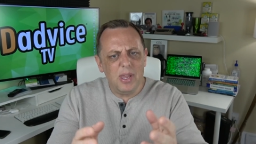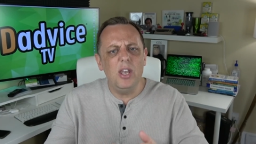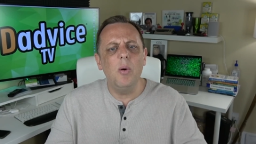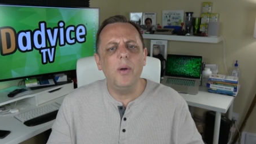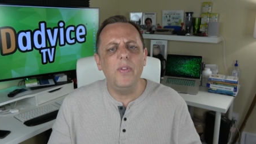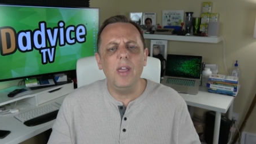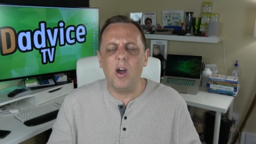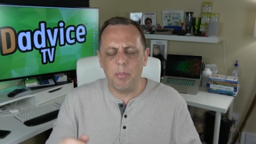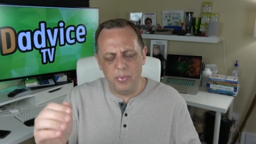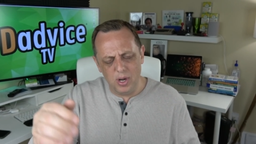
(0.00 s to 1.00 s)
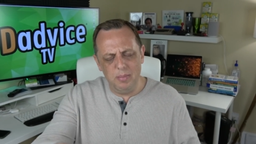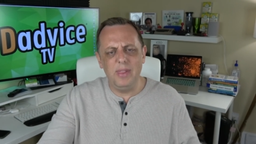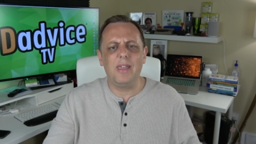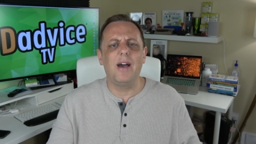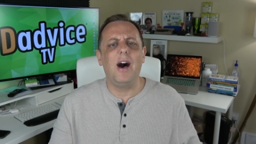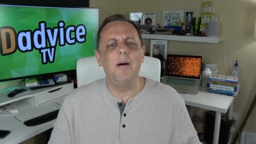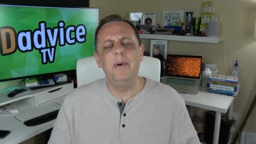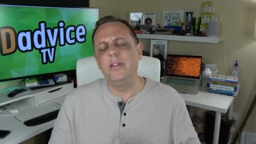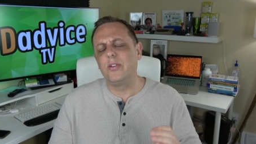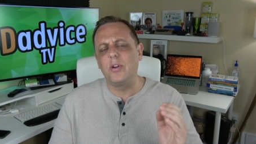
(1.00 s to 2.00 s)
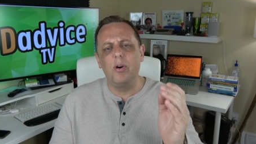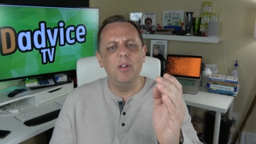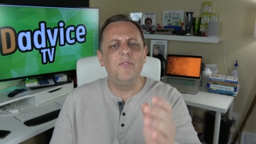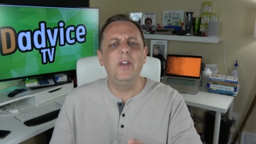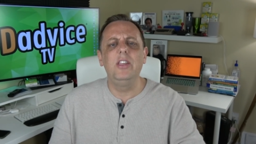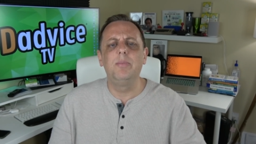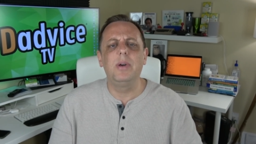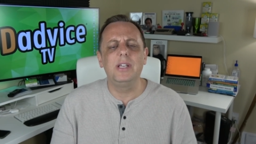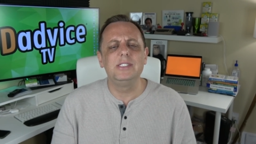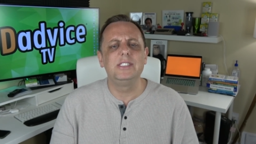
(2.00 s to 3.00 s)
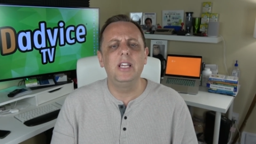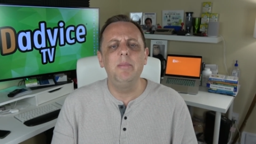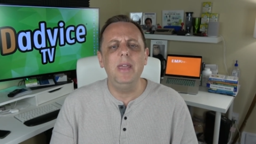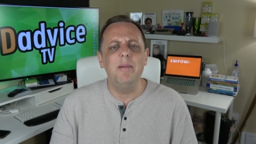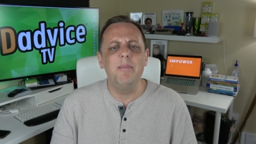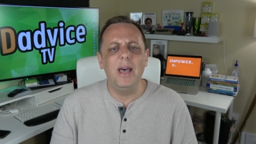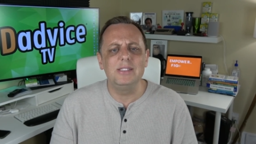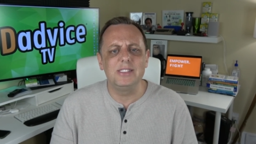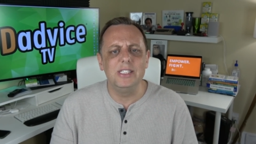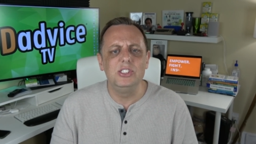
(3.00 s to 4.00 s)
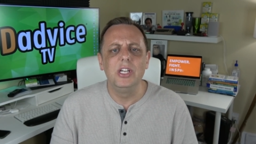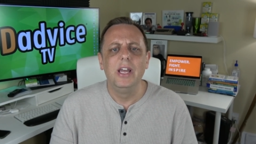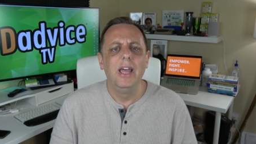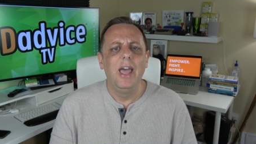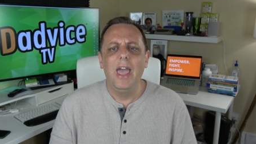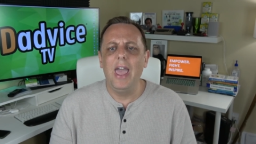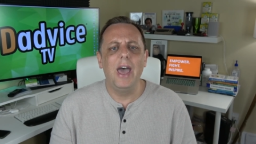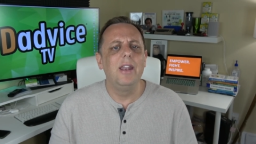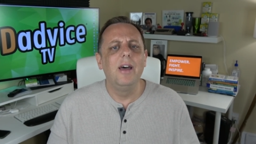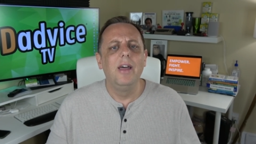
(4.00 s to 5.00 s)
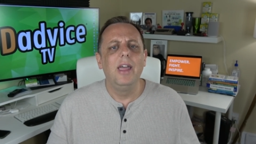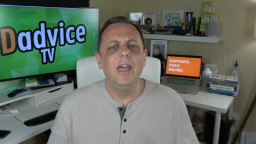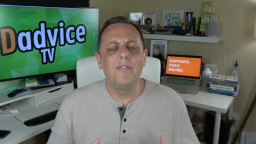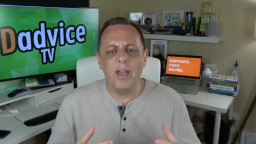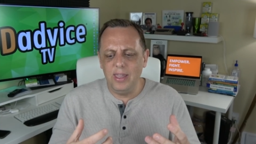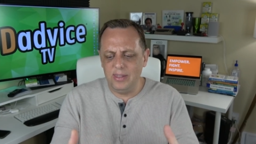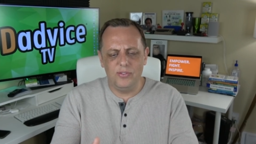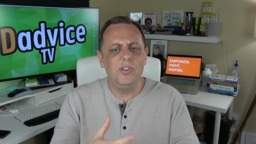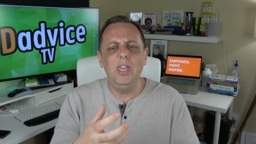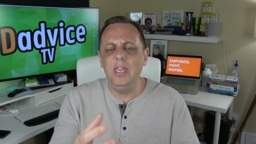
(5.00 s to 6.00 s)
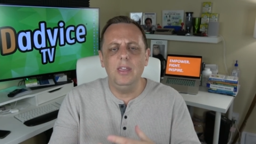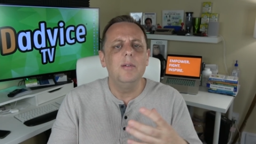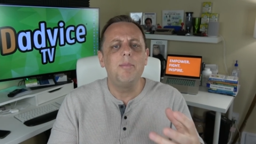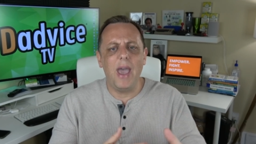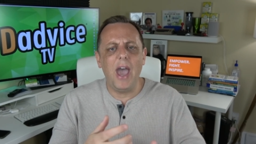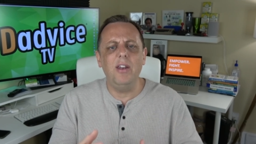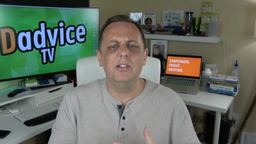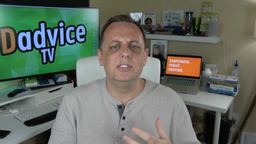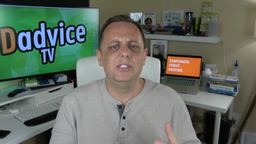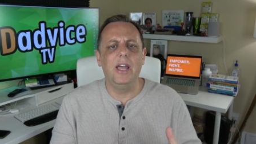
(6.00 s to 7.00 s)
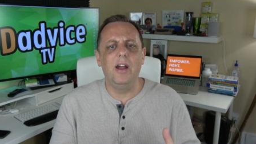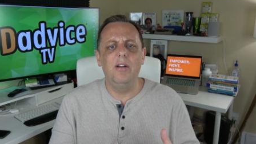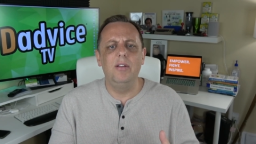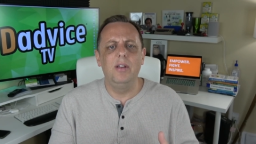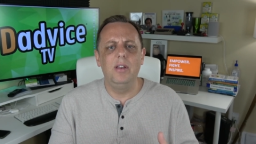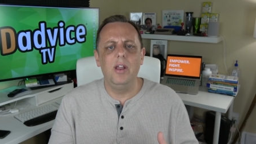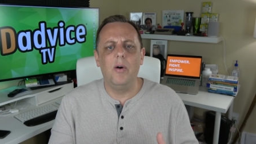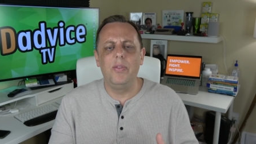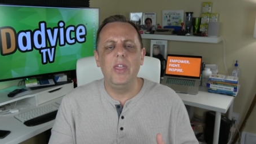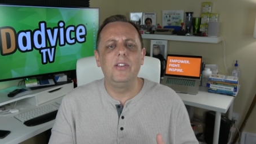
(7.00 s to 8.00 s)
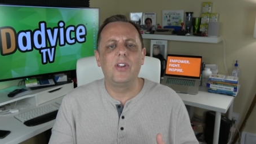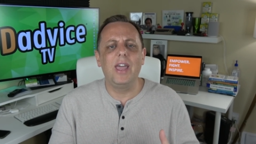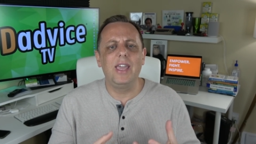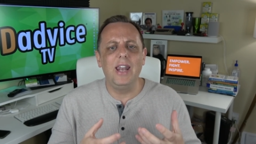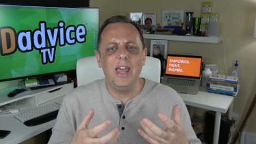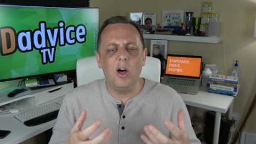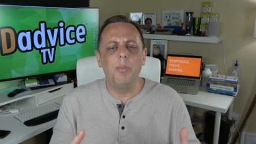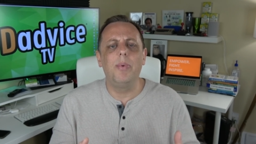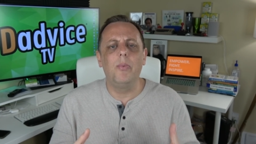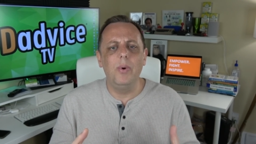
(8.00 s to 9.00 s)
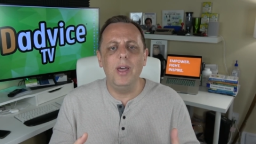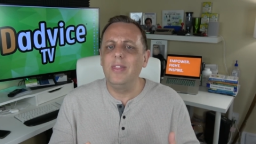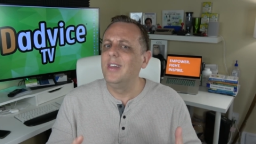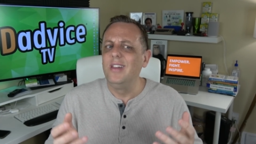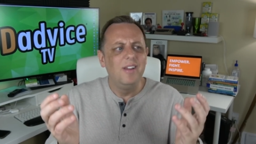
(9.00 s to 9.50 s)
me know what they are. Put them in the comments or go on to Facebook and send me a message and if I see patterns there, you know, and things that I can help with,